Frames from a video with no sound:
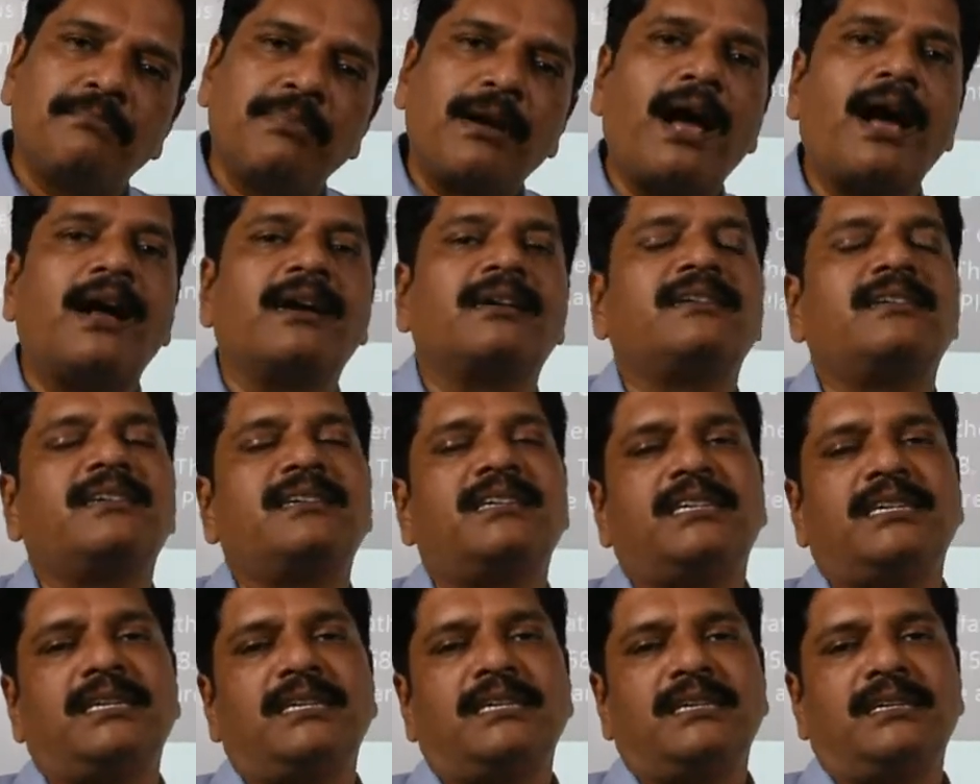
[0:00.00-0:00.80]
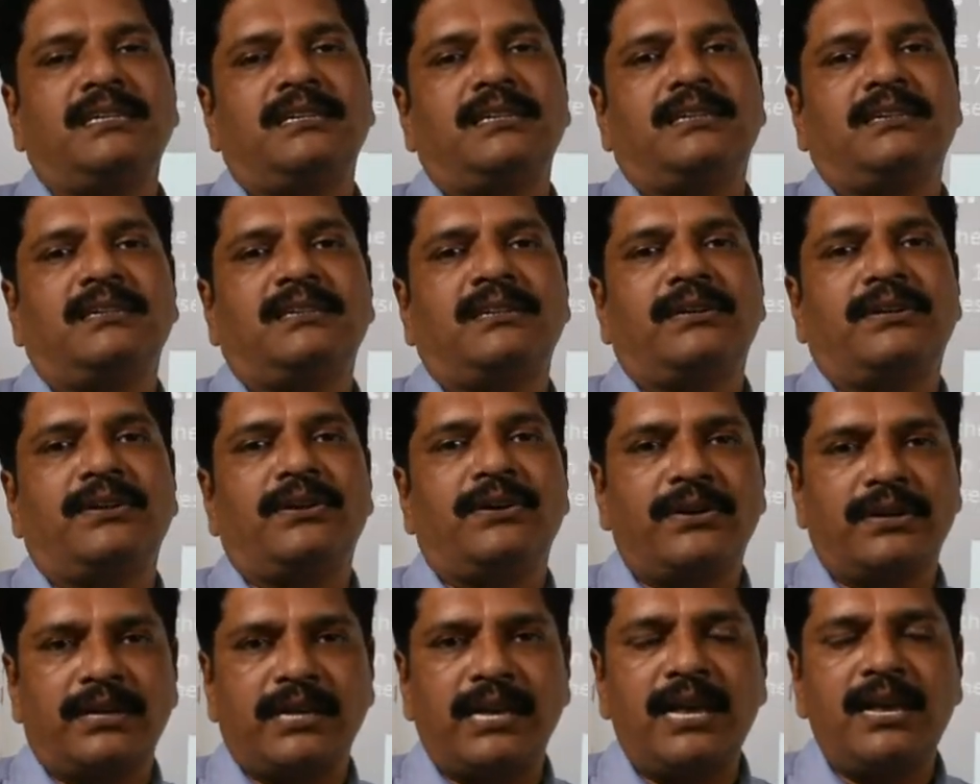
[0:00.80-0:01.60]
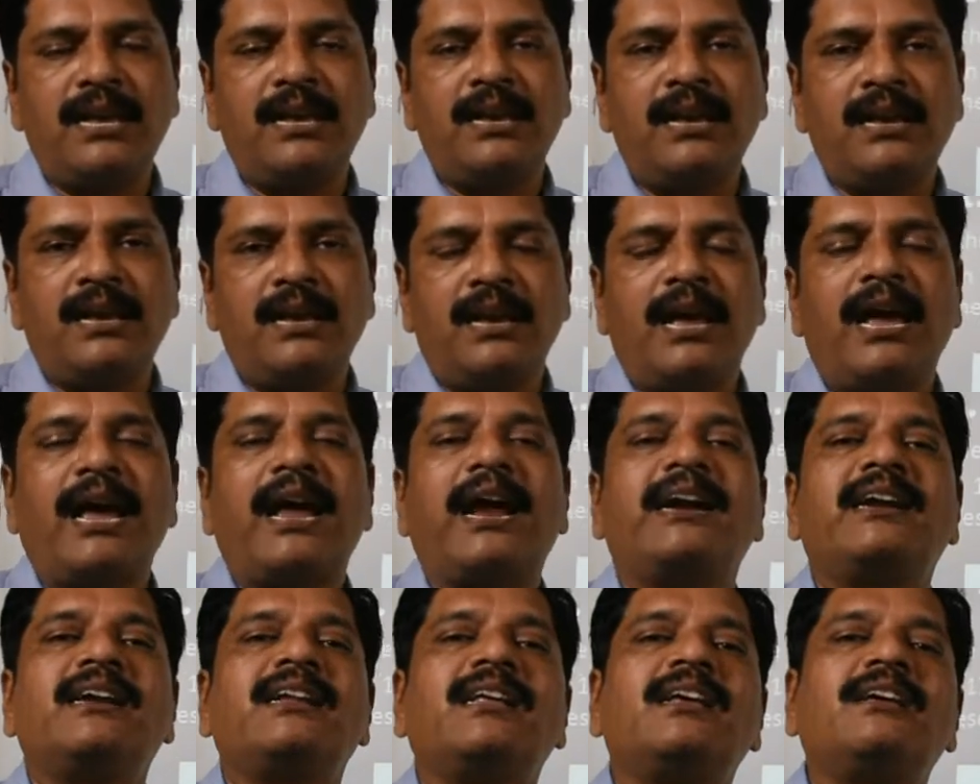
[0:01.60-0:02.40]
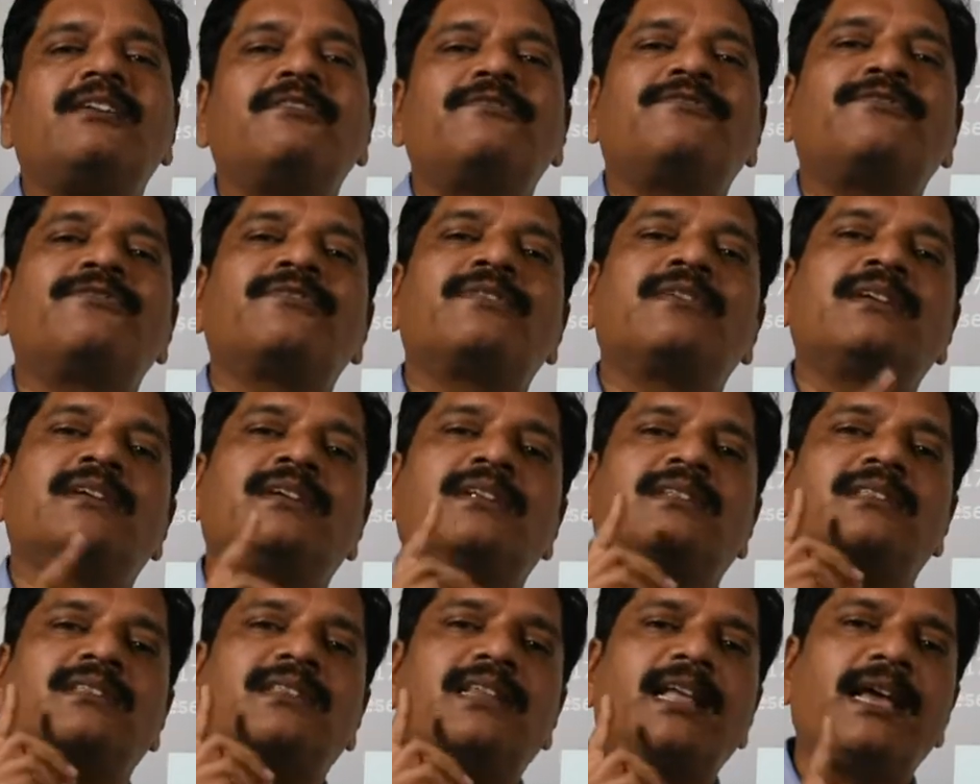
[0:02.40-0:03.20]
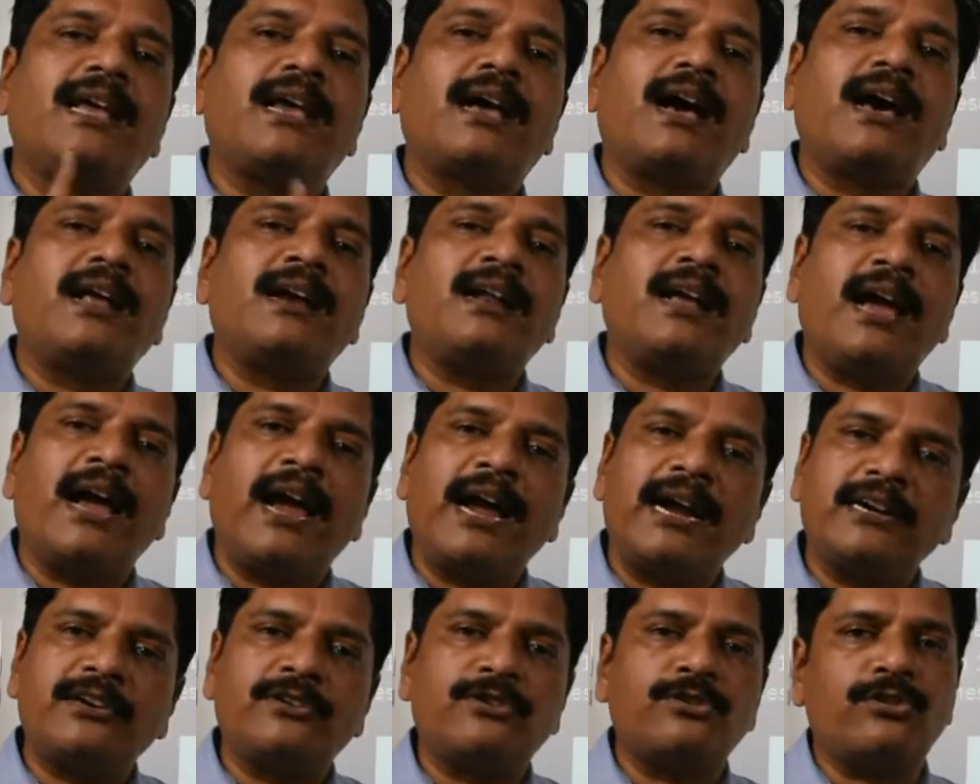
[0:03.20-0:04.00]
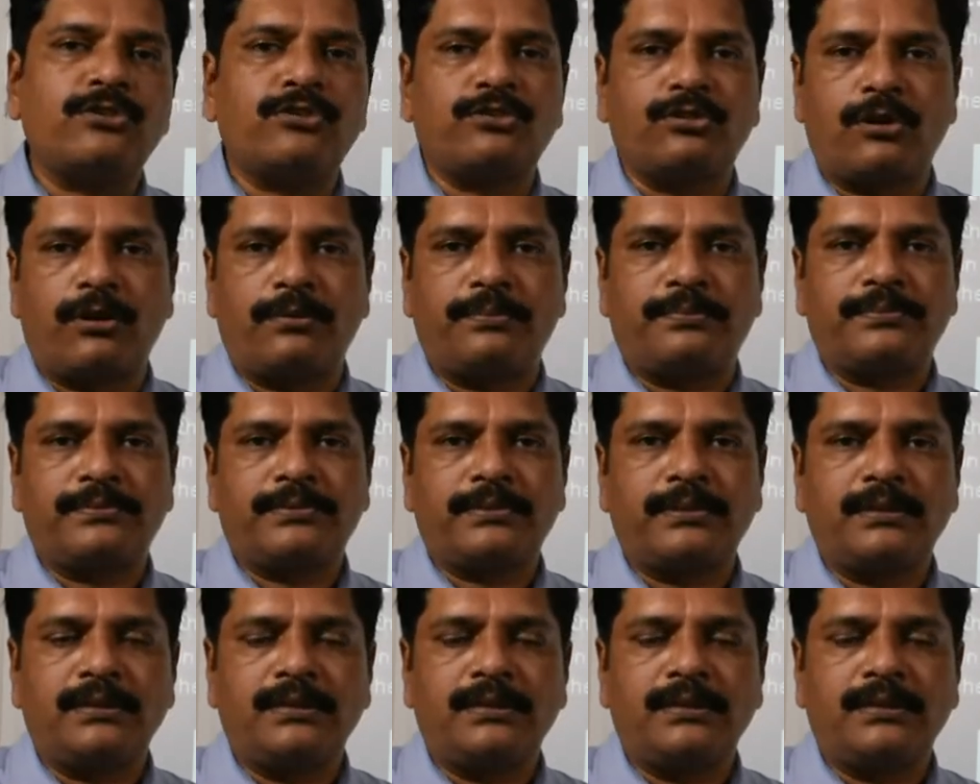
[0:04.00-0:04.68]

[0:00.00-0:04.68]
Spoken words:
Plantae. Okay, and if they are heterotrophs